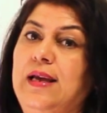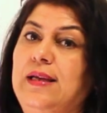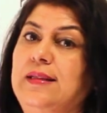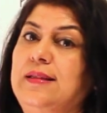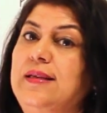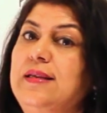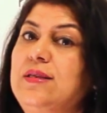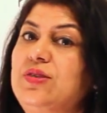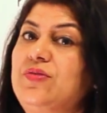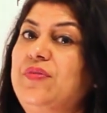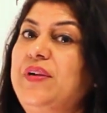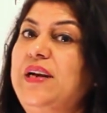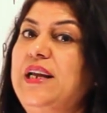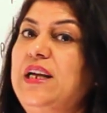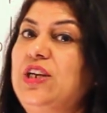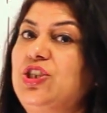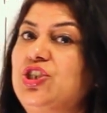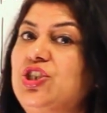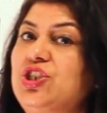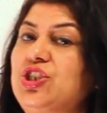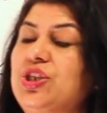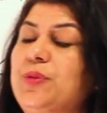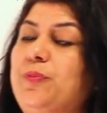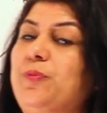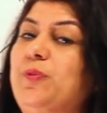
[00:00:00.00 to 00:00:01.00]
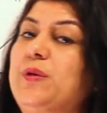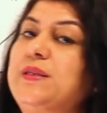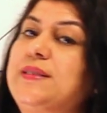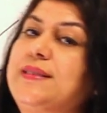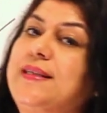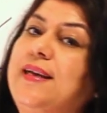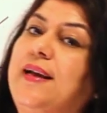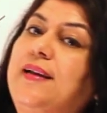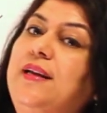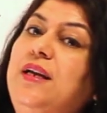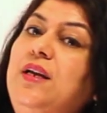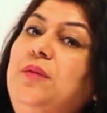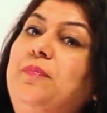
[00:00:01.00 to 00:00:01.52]
This relationship was
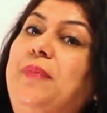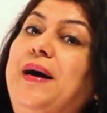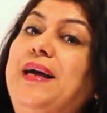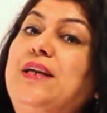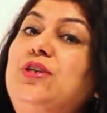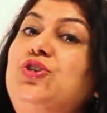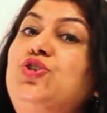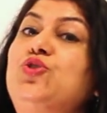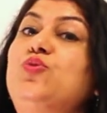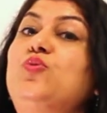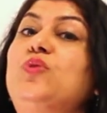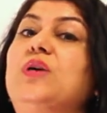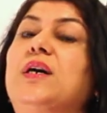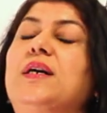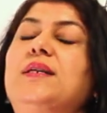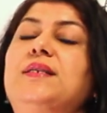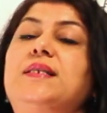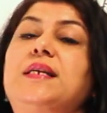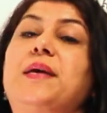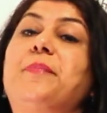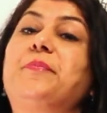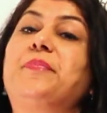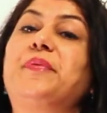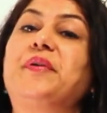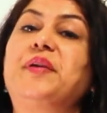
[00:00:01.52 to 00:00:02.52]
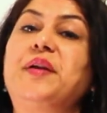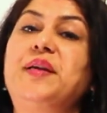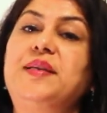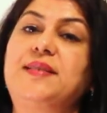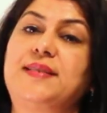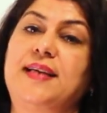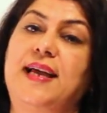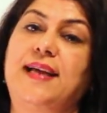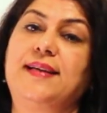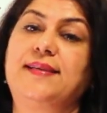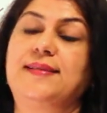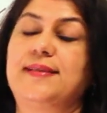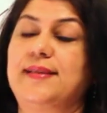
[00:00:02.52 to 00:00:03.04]
studied by two contemporary
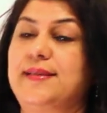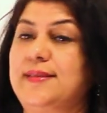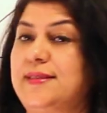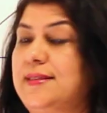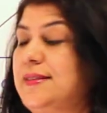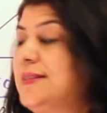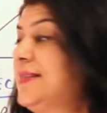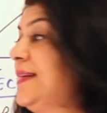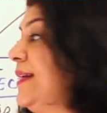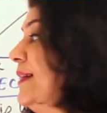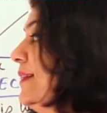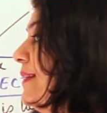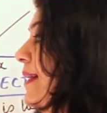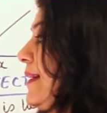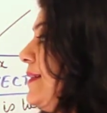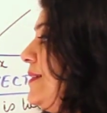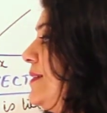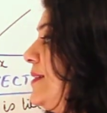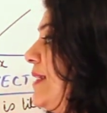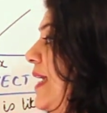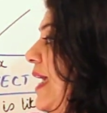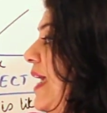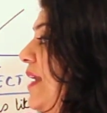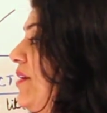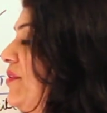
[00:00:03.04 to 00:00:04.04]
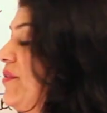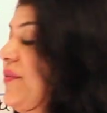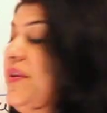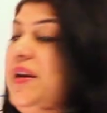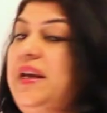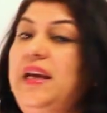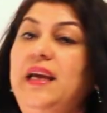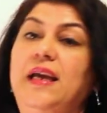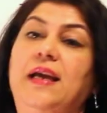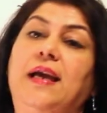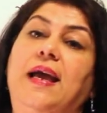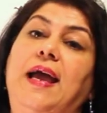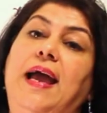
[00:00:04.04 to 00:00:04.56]
scientists, that is
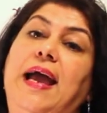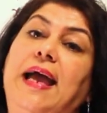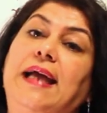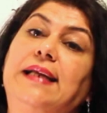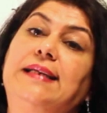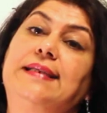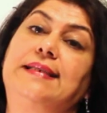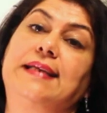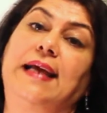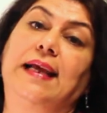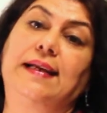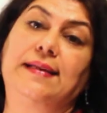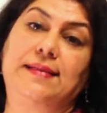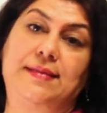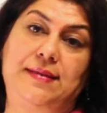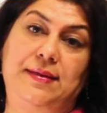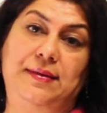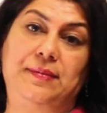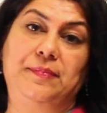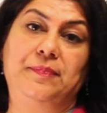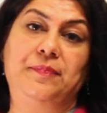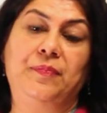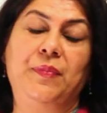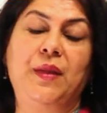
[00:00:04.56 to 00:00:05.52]
Henry and Dalton.